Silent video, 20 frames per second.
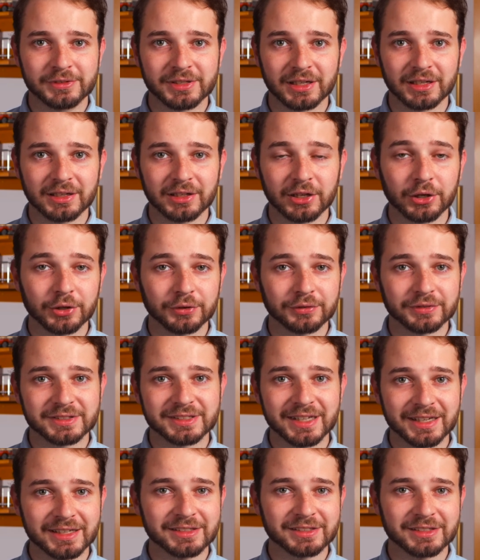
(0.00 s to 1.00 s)
a lot of
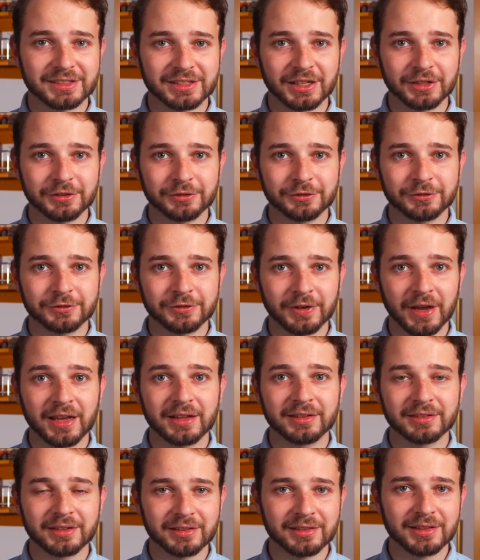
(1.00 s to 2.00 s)
science stuff
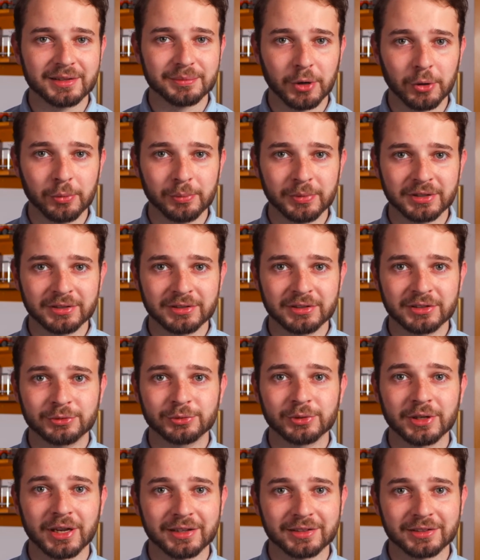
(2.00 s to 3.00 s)
and, in the moment,
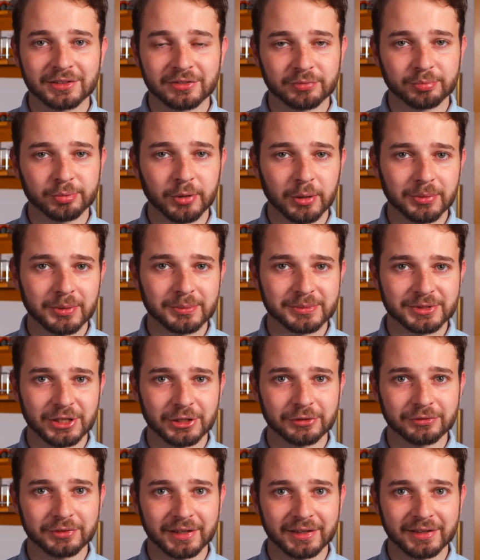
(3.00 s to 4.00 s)
creative problem
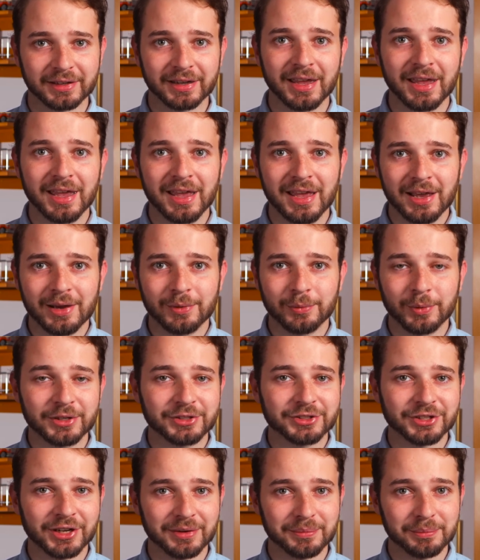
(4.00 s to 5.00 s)
solving,
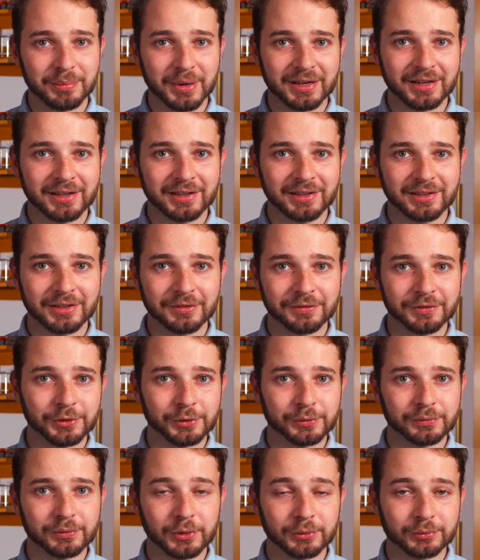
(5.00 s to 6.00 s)
which I'm betting, if
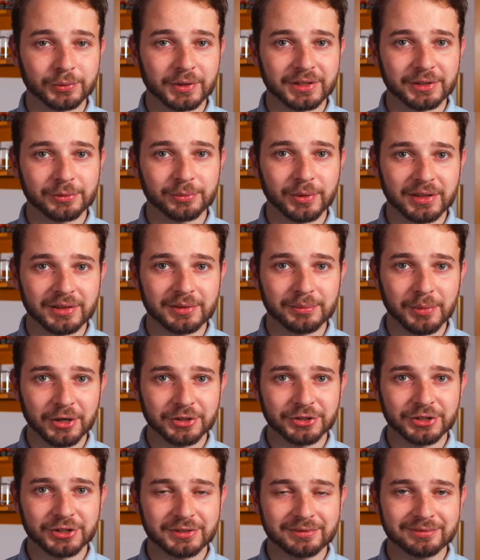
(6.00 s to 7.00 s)
you've already read The
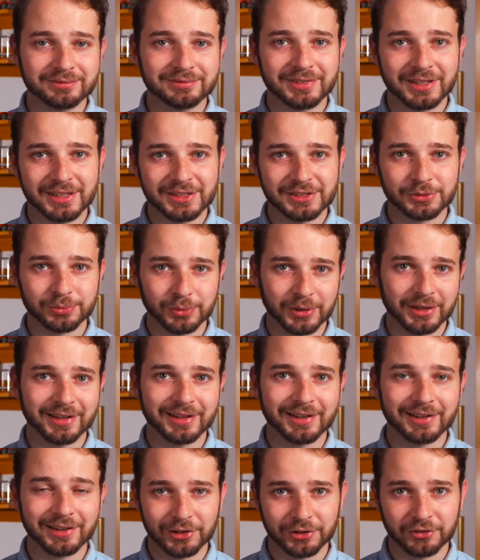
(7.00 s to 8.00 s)
Martian, is
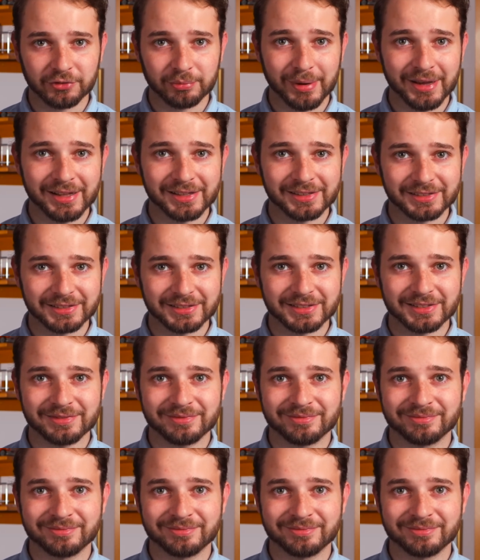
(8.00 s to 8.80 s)
ringing a lot of bells.